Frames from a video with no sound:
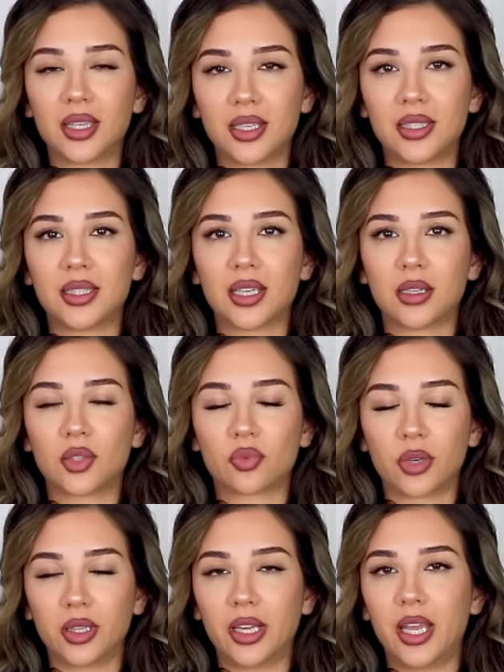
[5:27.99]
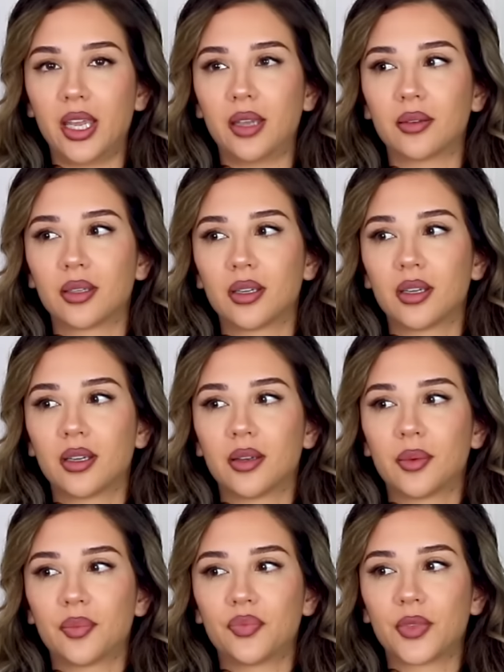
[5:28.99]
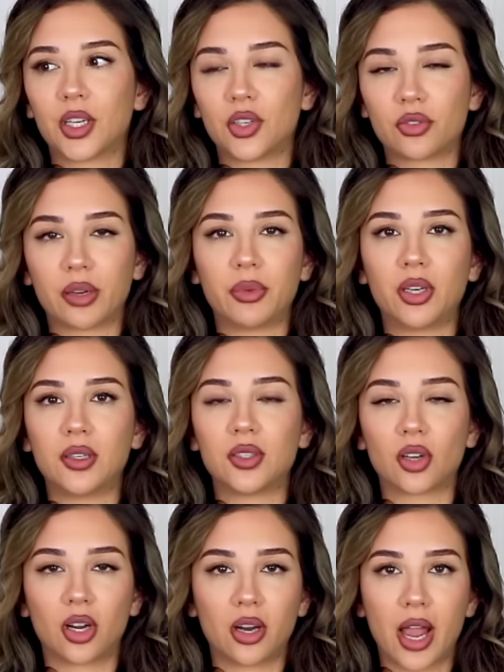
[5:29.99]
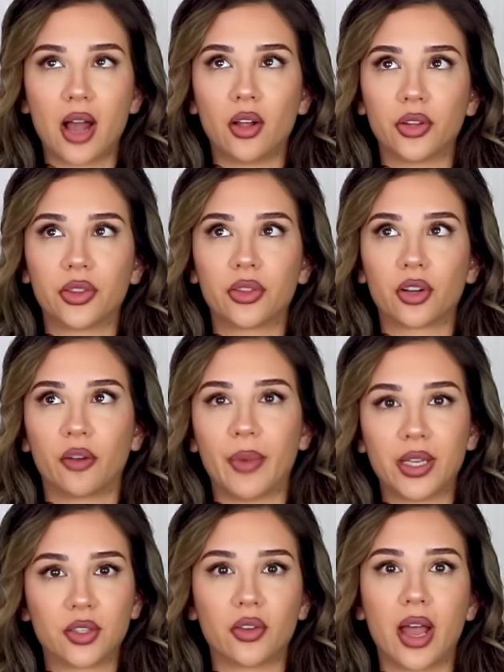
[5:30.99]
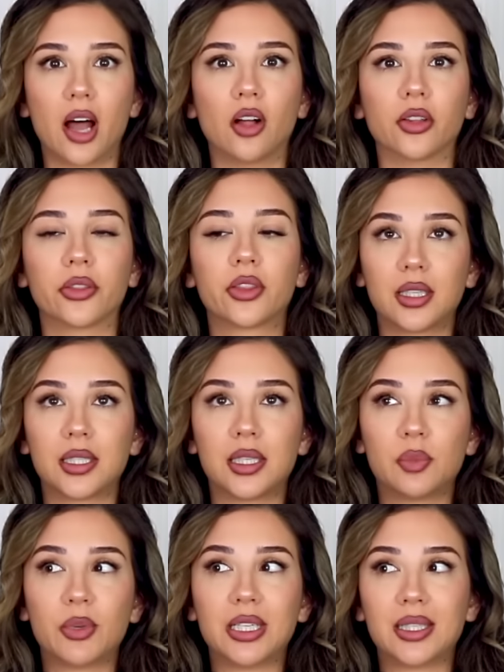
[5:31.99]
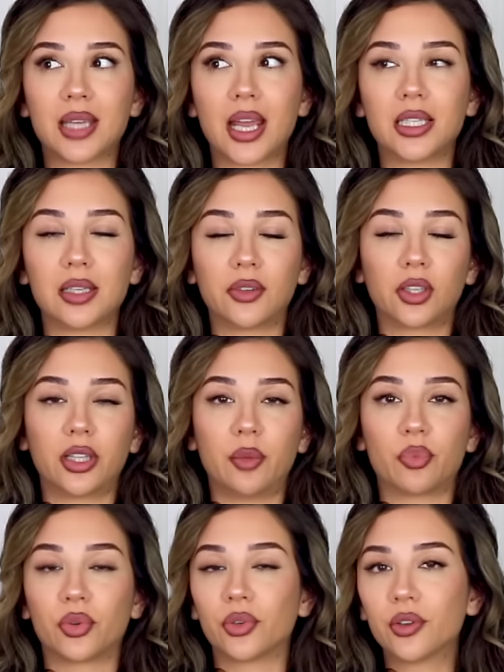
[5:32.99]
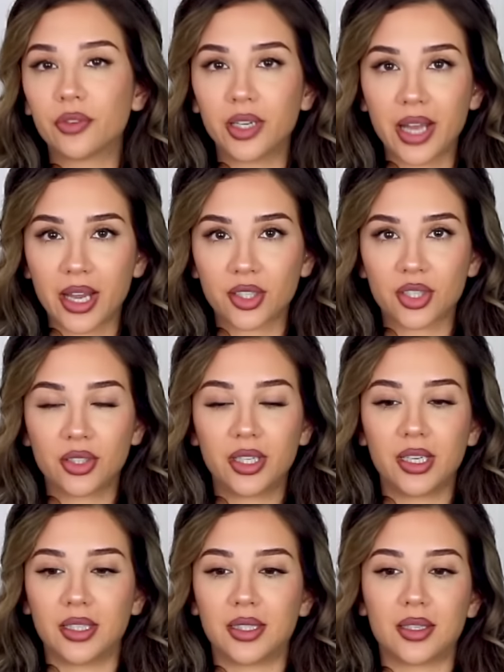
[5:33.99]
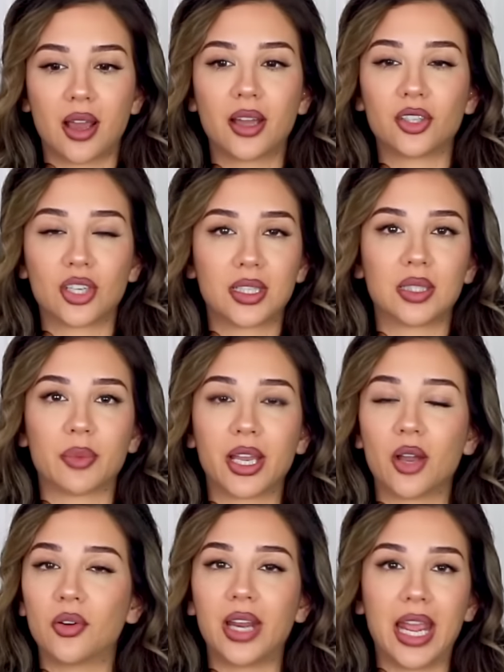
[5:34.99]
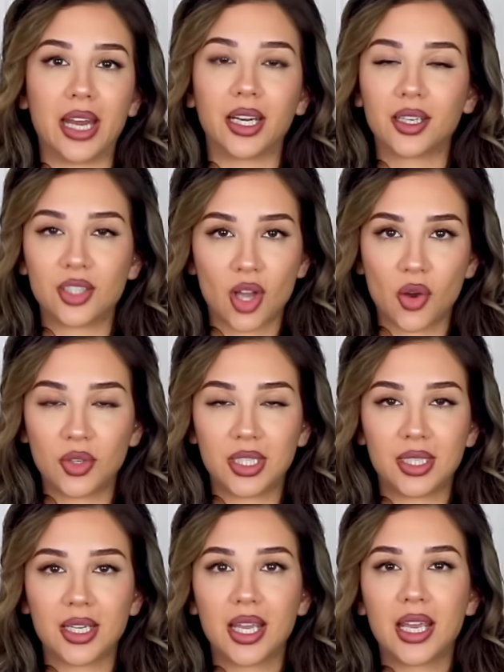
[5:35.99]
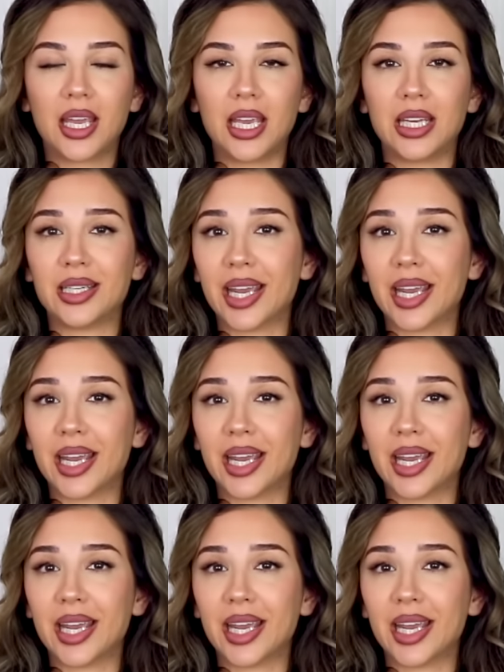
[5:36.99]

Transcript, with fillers: this has really contributed to her health, her mental health. This has been scientifically proven, actually. It's not just my own anecdote. In